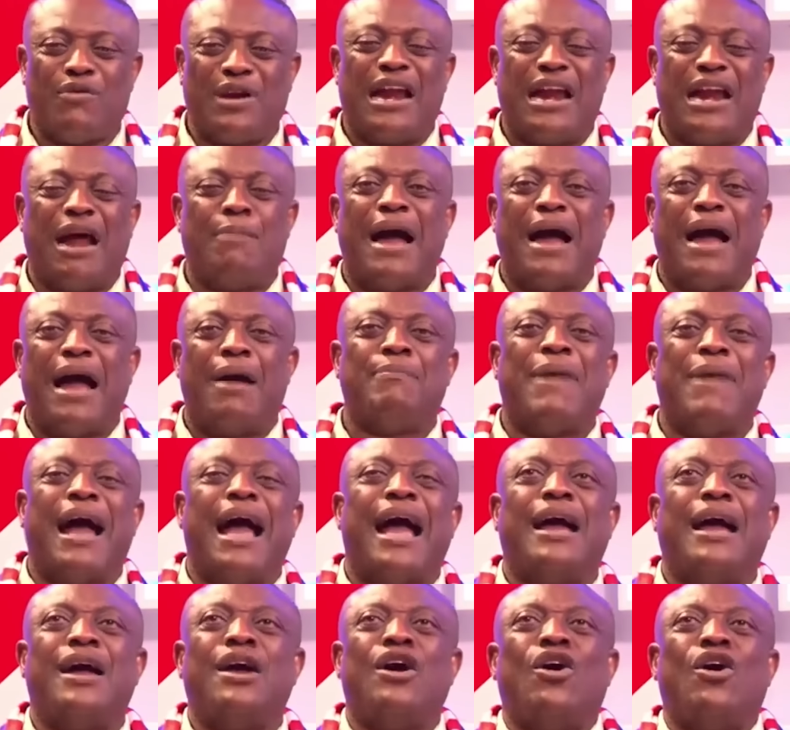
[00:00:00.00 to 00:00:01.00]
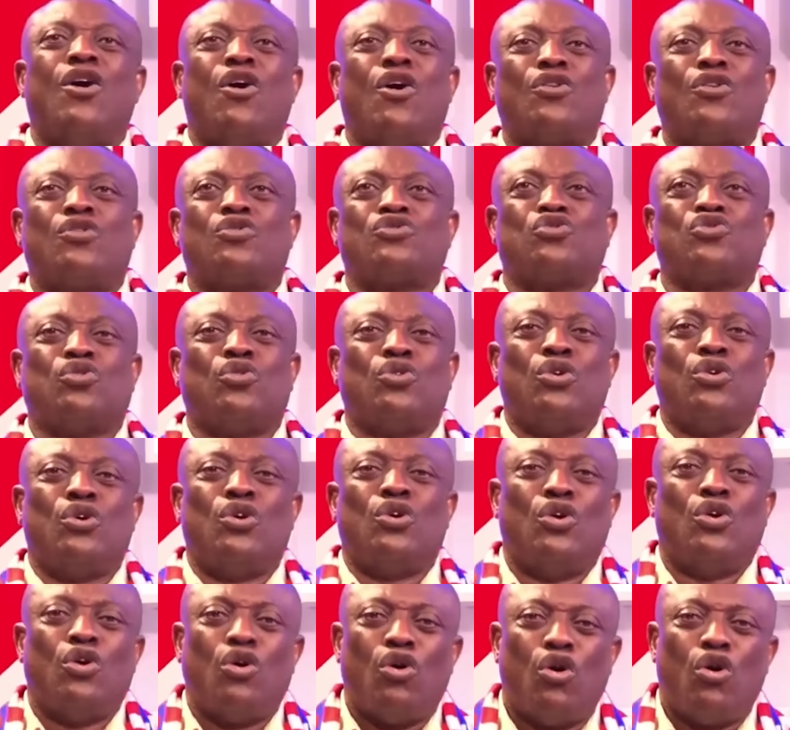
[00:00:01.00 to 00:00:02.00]
grandma, ba, on also,
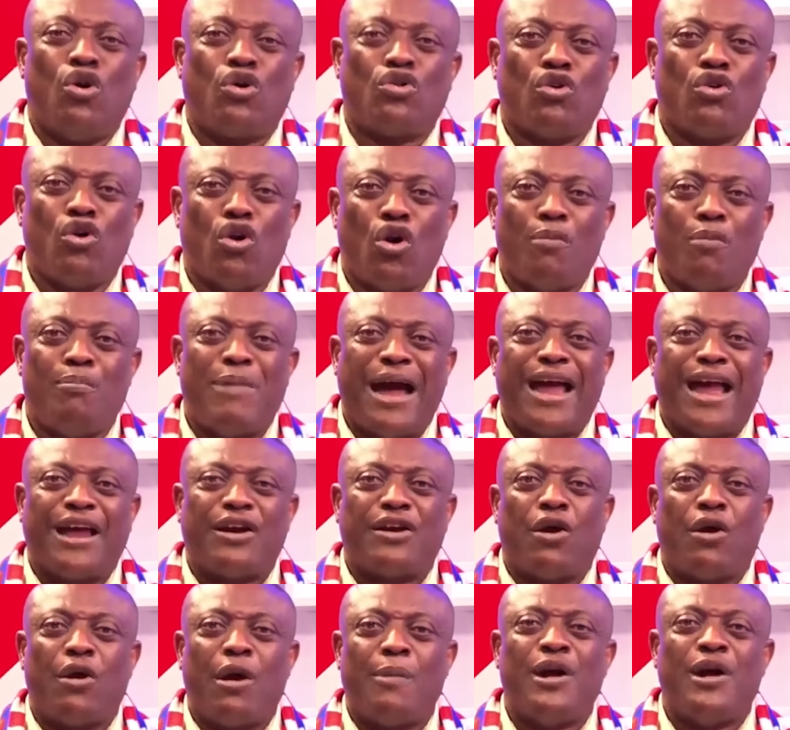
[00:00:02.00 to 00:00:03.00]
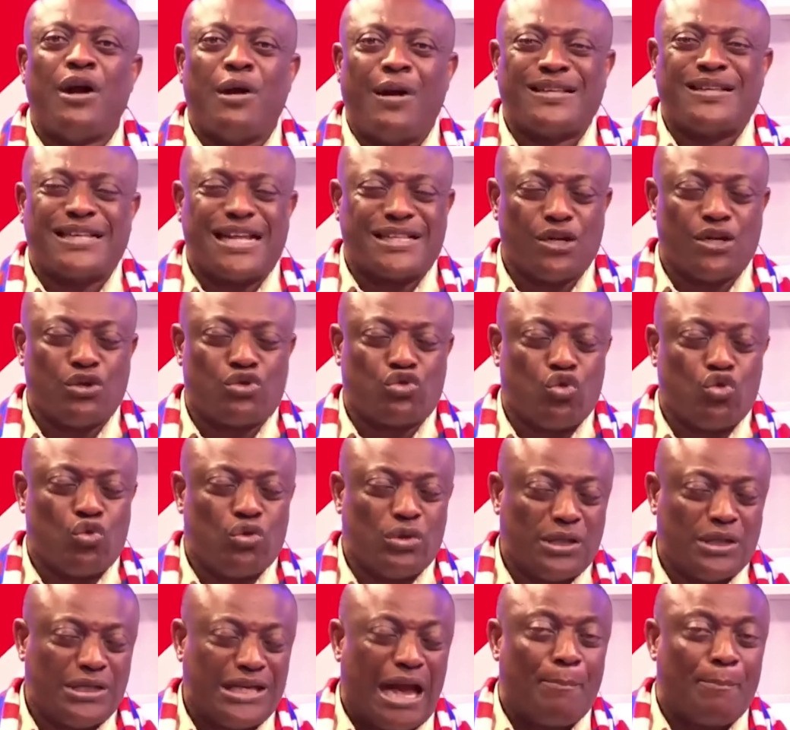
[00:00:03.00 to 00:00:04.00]
on or by an assassin to
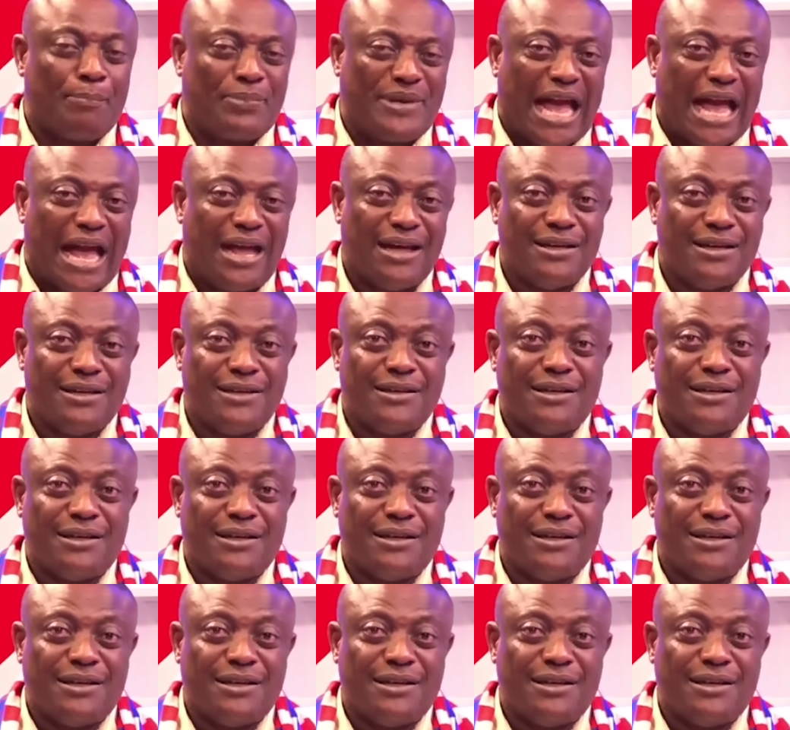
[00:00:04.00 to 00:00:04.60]
Yampia.